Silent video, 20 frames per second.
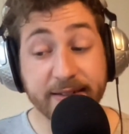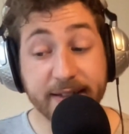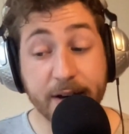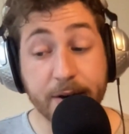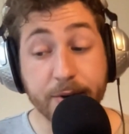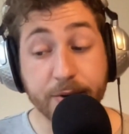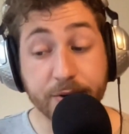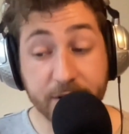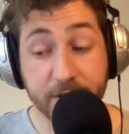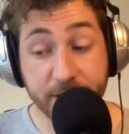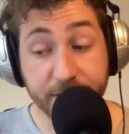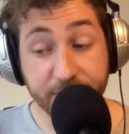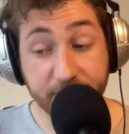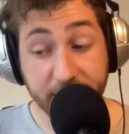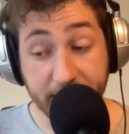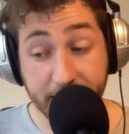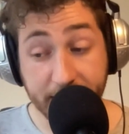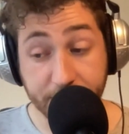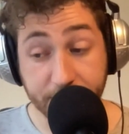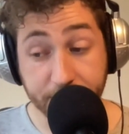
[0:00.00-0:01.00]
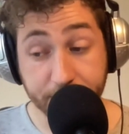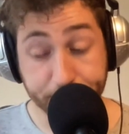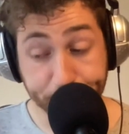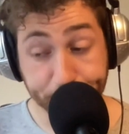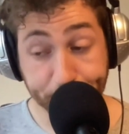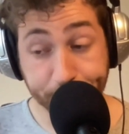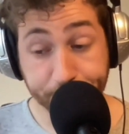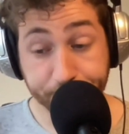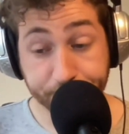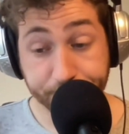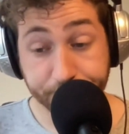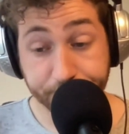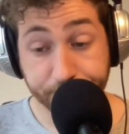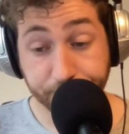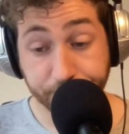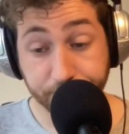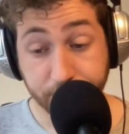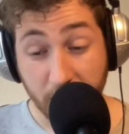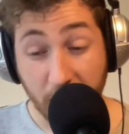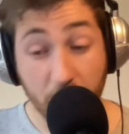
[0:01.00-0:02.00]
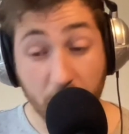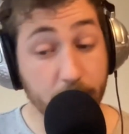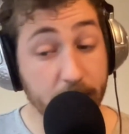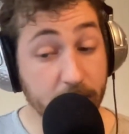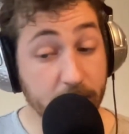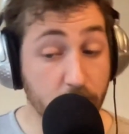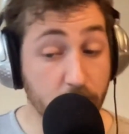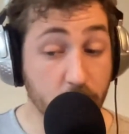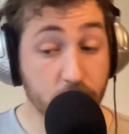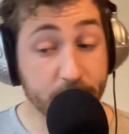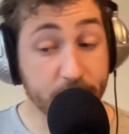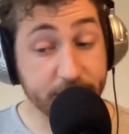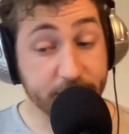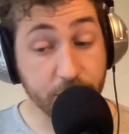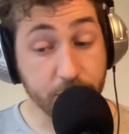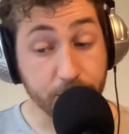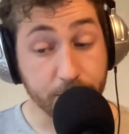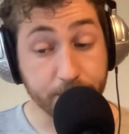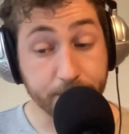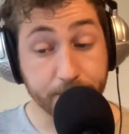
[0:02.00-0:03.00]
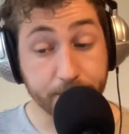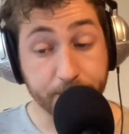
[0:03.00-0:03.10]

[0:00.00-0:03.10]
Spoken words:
house in the village. I will go with you.